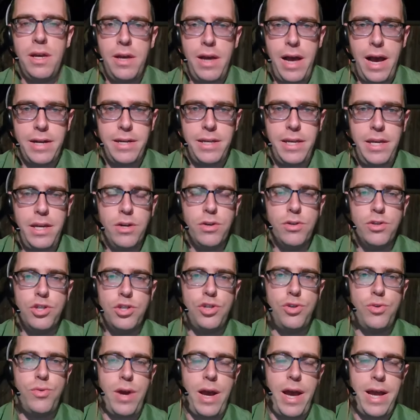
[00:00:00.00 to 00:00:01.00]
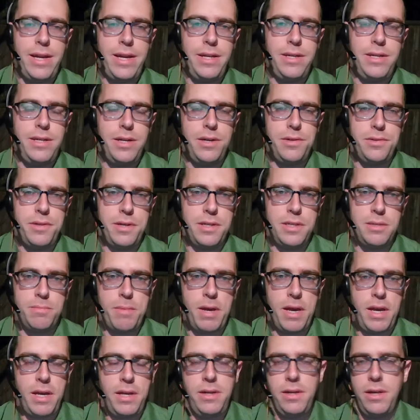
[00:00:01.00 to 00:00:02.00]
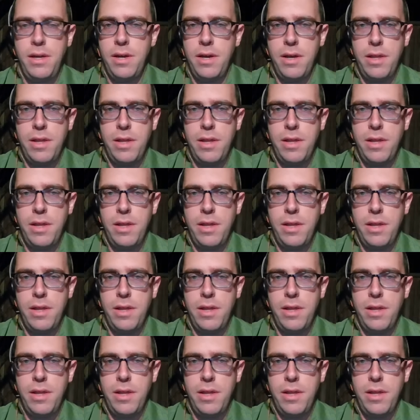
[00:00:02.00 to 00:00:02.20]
adheres to any deal that is made.